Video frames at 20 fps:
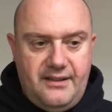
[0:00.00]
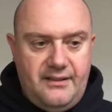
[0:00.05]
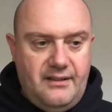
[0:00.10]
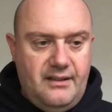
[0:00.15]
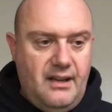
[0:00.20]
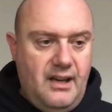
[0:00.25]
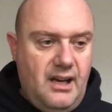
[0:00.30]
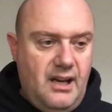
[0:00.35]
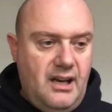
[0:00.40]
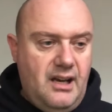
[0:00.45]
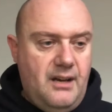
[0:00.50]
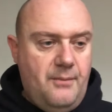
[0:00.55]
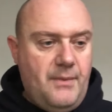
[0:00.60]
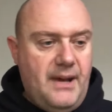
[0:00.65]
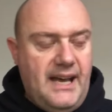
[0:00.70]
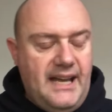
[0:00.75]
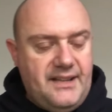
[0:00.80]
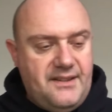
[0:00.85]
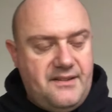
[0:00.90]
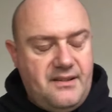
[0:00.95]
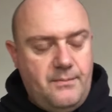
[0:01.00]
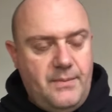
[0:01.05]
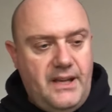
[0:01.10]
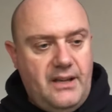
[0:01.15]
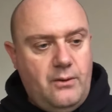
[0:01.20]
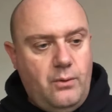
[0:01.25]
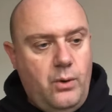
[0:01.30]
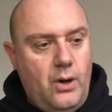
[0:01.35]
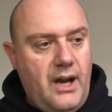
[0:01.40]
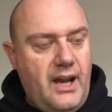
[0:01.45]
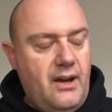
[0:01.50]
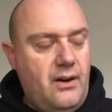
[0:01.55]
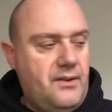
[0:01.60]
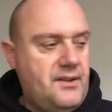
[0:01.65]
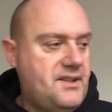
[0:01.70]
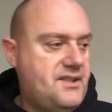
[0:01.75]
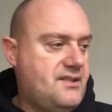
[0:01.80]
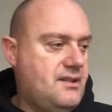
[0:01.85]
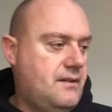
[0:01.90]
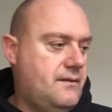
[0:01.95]
and to be quite
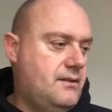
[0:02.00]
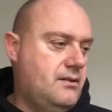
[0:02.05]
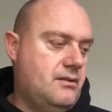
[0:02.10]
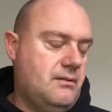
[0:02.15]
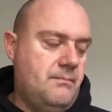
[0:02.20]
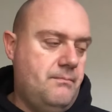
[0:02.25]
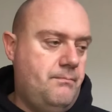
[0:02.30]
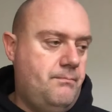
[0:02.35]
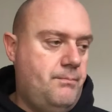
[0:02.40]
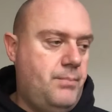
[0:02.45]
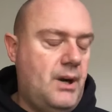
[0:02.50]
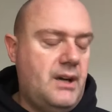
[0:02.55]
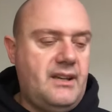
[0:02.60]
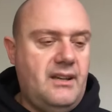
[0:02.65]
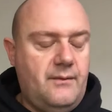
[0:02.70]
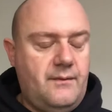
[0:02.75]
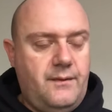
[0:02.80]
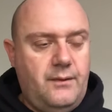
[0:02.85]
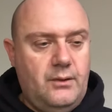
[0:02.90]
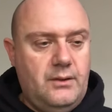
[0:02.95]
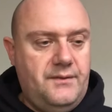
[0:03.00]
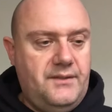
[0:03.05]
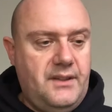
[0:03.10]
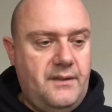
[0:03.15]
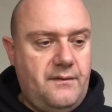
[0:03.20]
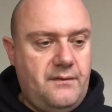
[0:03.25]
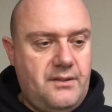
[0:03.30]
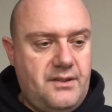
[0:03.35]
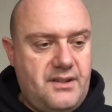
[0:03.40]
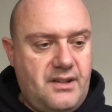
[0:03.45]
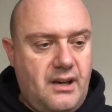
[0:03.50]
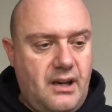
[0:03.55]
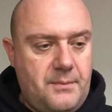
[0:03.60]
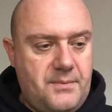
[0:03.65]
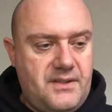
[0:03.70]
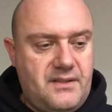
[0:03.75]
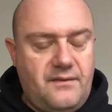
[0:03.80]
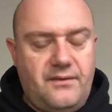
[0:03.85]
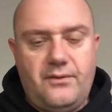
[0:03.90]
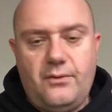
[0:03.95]
honest, I've got a bucket full of different types
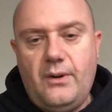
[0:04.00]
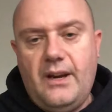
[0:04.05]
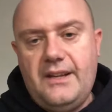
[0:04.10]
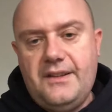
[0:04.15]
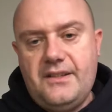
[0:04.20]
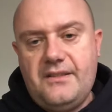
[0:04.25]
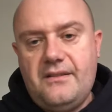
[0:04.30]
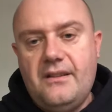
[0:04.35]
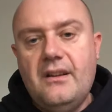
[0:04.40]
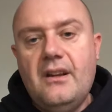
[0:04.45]
of threads.